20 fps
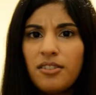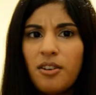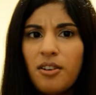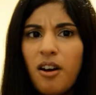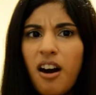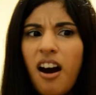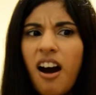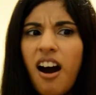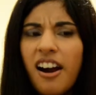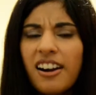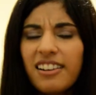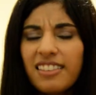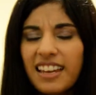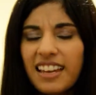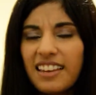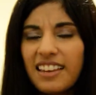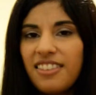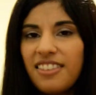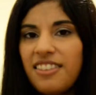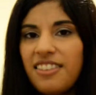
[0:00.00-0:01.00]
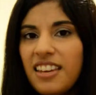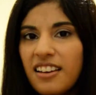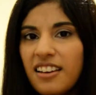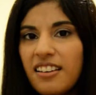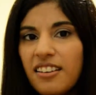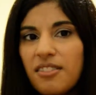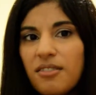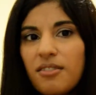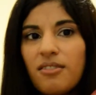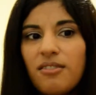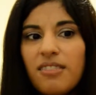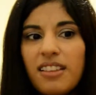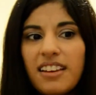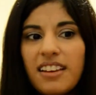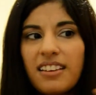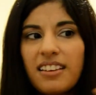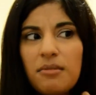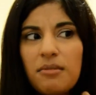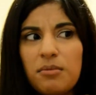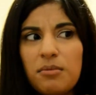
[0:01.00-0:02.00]
know, hard, like thick, you know,
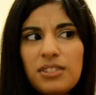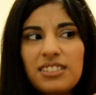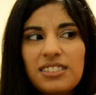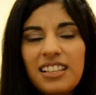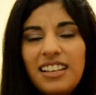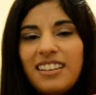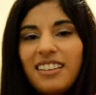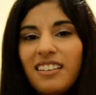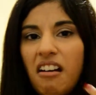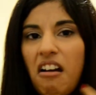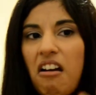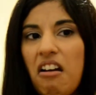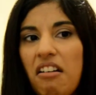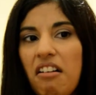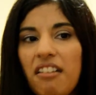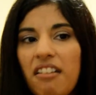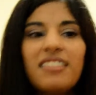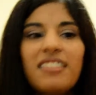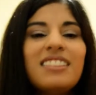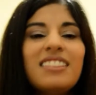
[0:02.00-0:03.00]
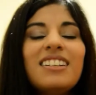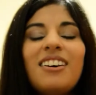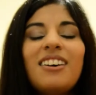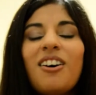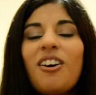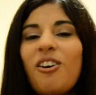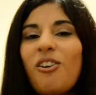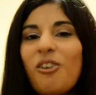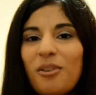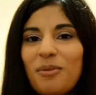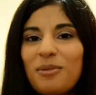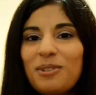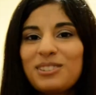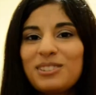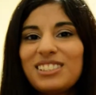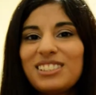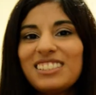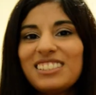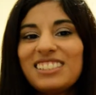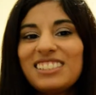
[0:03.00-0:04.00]
like it was like a horrible
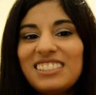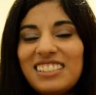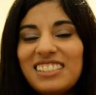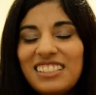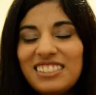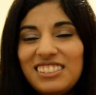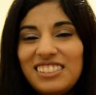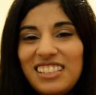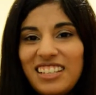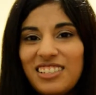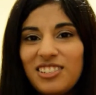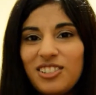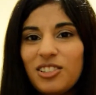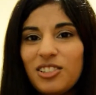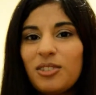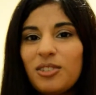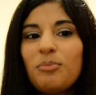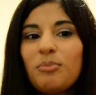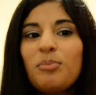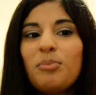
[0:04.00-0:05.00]
sensation.